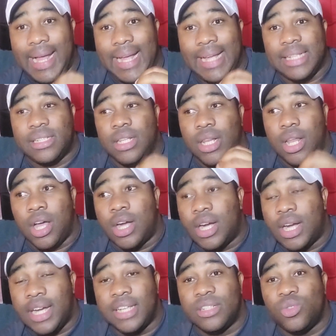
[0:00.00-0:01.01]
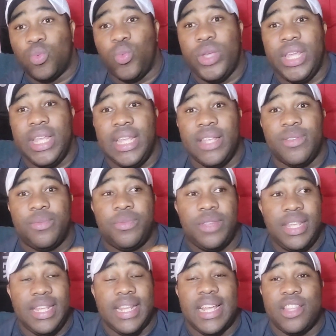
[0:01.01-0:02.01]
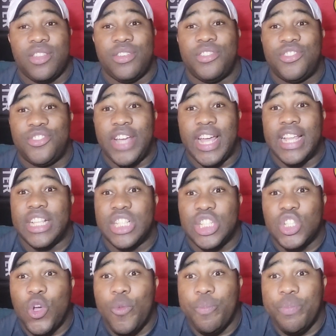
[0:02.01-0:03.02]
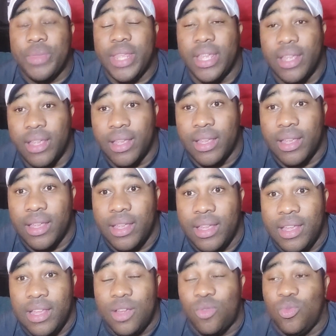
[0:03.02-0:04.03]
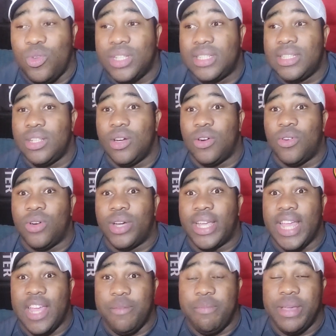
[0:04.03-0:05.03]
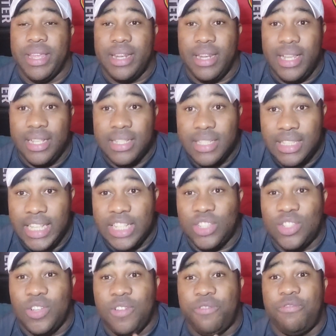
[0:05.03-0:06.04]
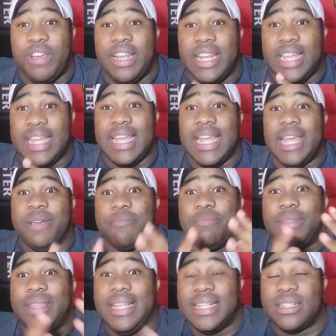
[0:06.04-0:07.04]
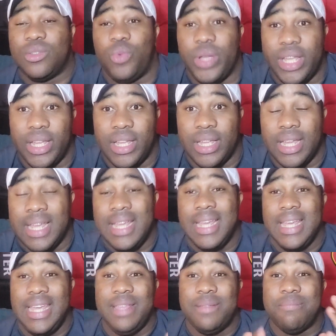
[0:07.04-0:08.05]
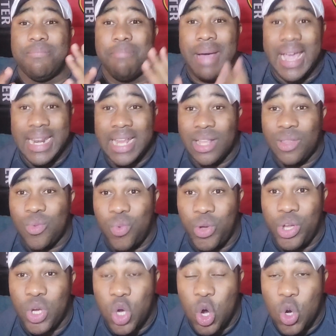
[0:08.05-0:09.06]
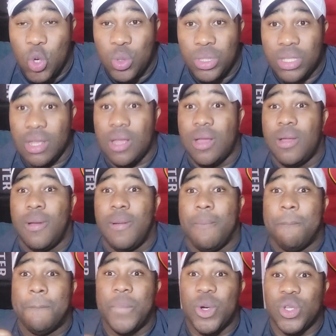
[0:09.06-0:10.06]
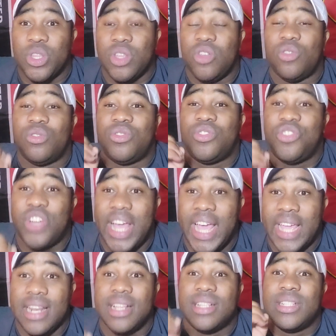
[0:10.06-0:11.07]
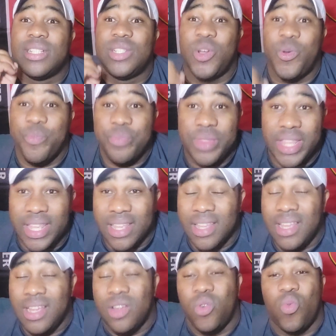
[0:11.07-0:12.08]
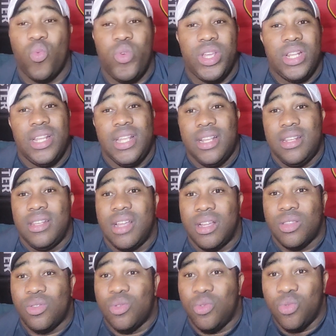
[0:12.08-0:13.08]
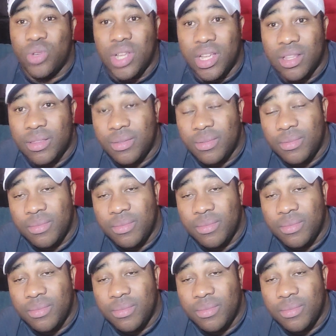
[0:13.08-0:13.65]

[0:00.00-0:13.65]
as long as we see that you're trying something. We see, okay, made this change to affect the game this way. It might not work out, but you tried something. We did not do that.